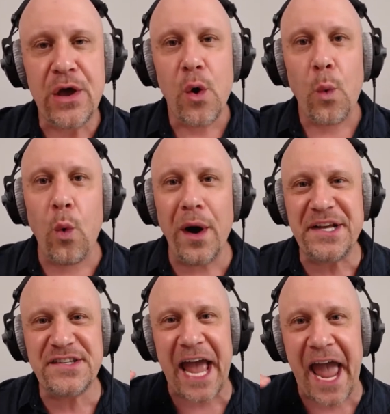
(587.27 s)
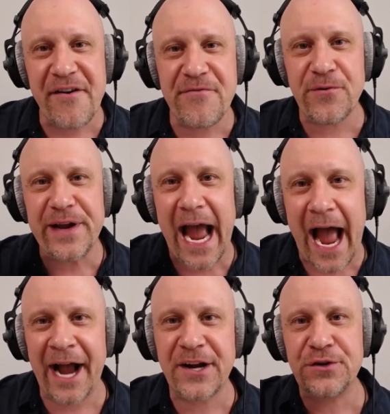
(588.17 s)
What is every
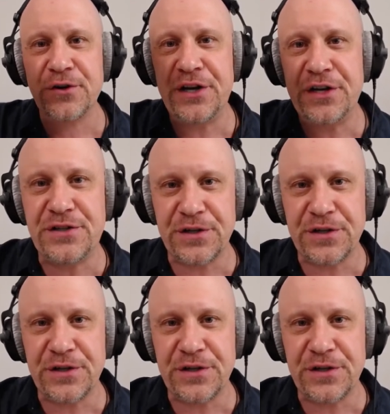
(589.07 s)
actor going to